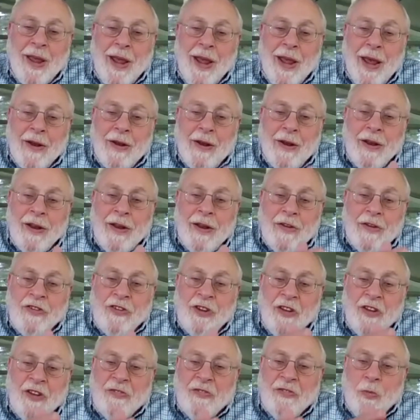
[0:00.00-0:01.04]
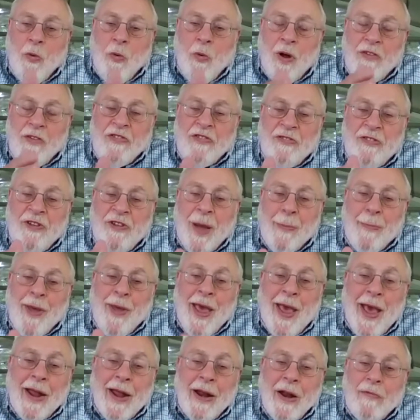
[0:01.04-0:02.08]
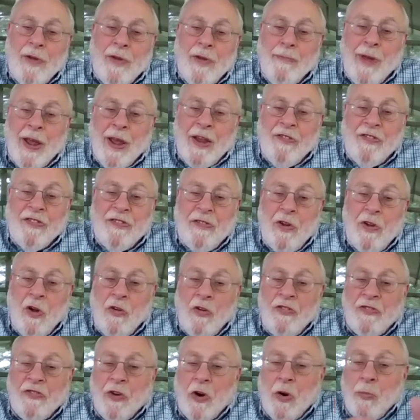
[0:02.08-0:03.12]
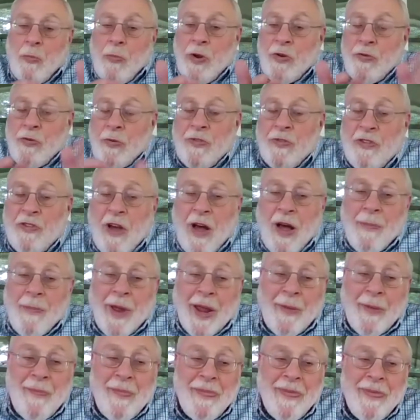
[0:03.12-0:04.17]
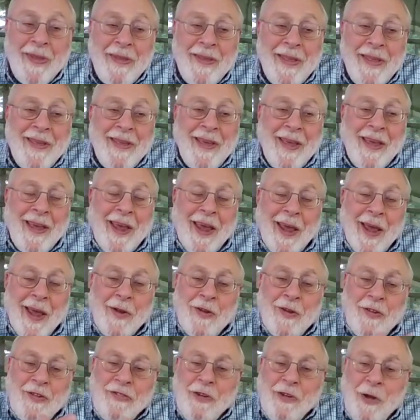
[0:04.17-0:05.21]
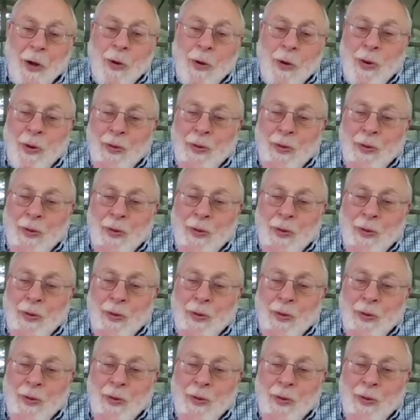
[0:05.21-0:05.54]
and just one step ahead of a big snowstorm which was coming. And so